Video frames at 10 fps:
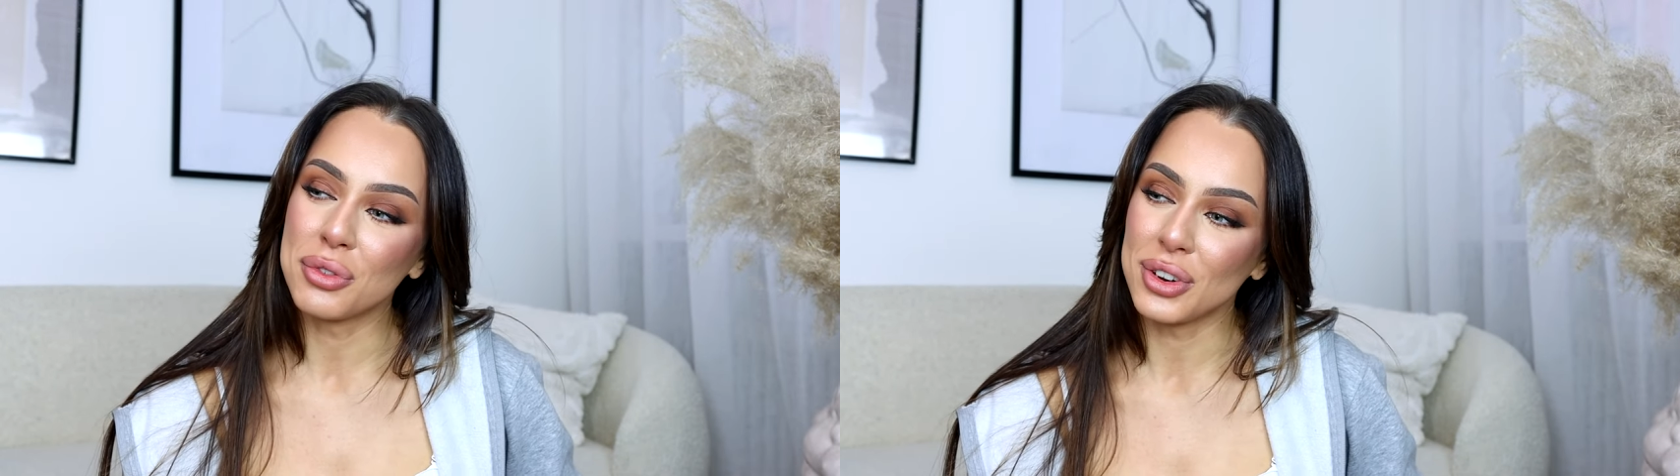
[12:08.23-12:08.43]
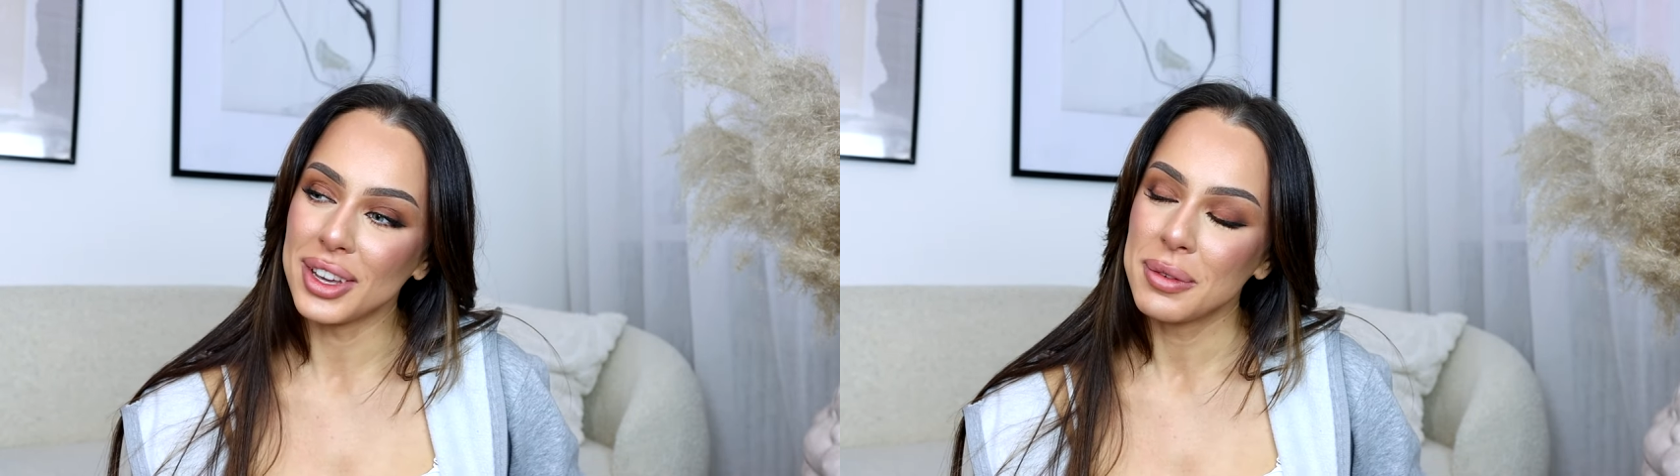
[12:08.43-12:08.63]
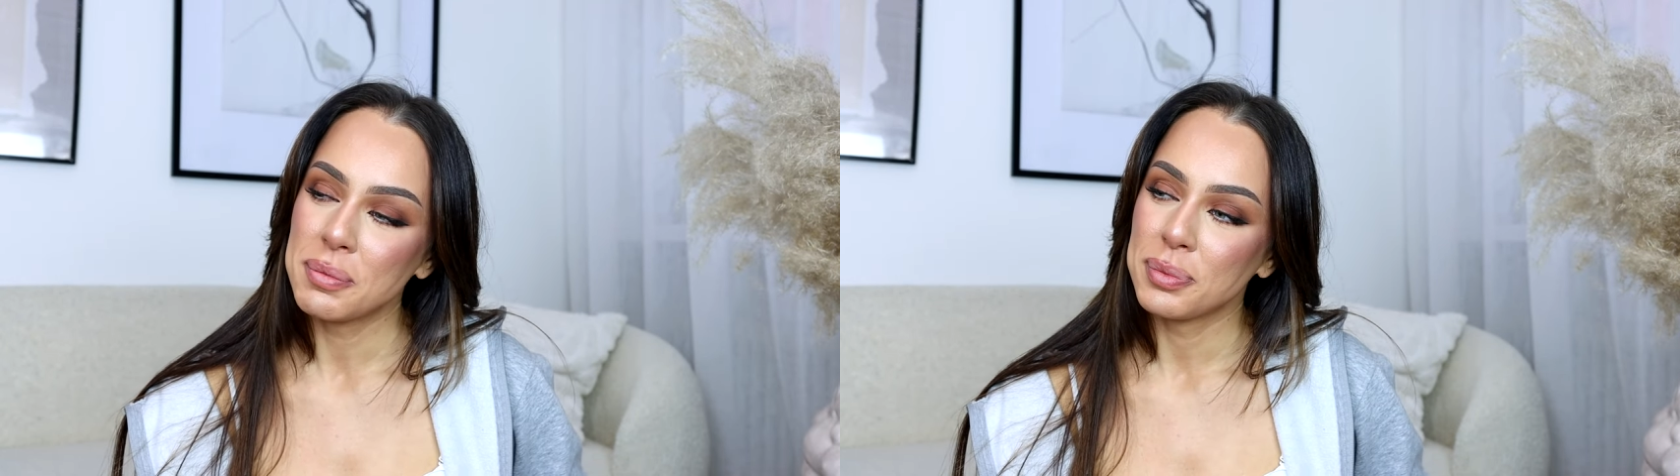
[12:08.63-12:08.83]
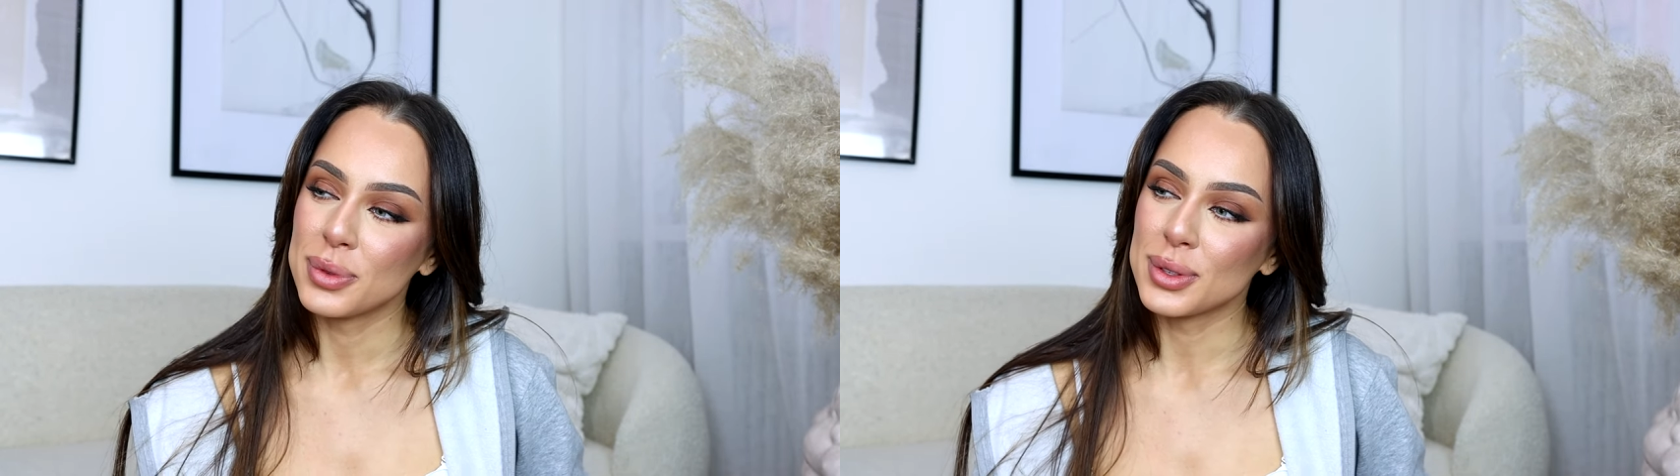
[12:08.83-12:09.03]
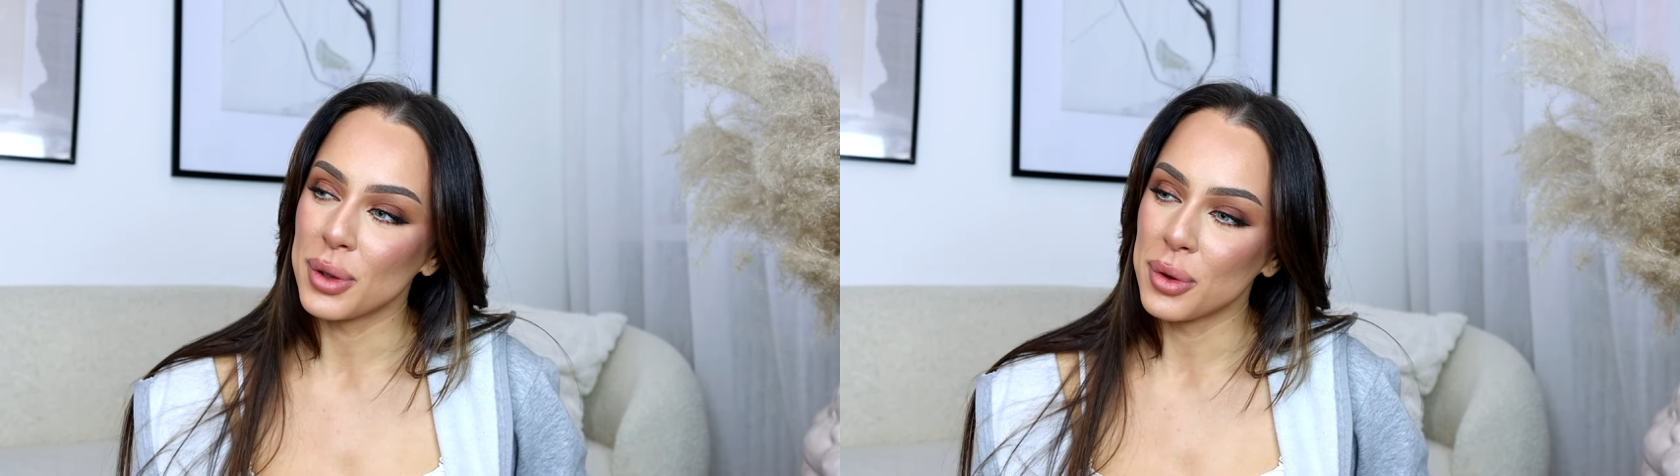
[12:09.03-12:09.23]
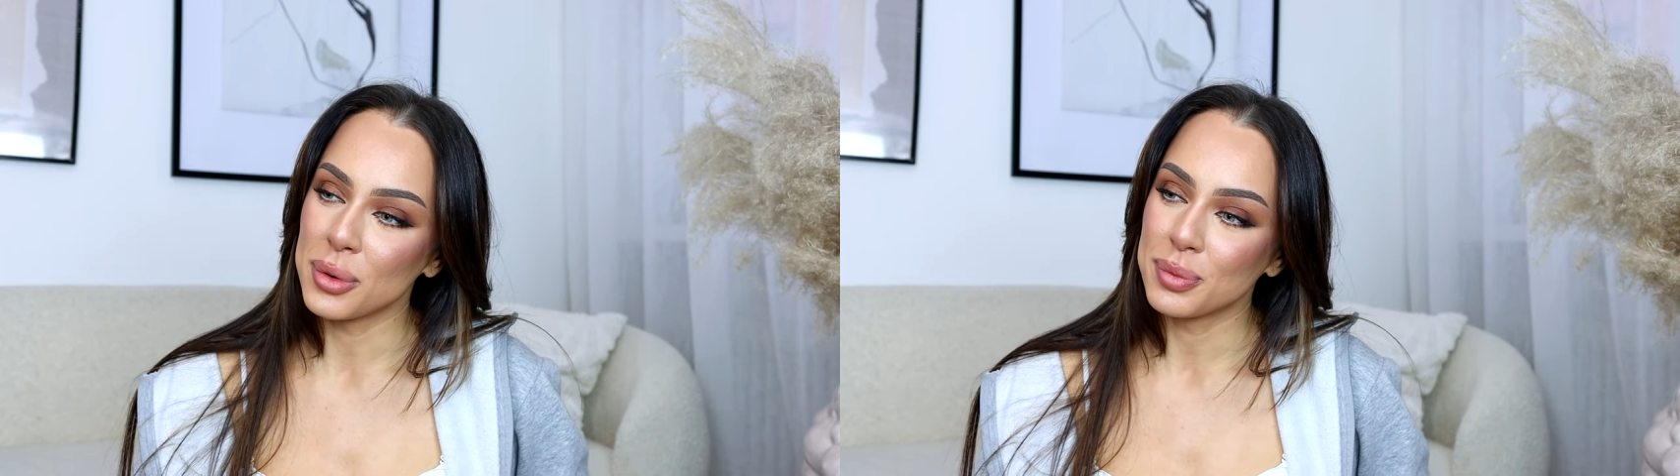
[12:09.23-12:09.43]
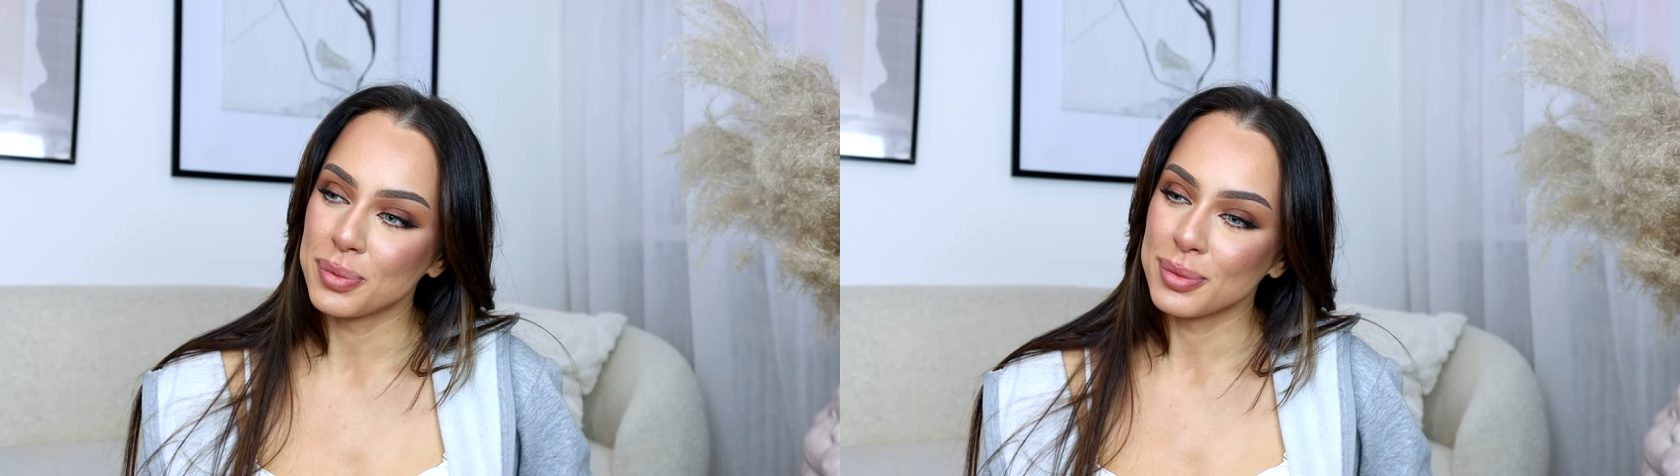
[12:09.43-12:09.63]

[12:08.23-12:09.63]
free. So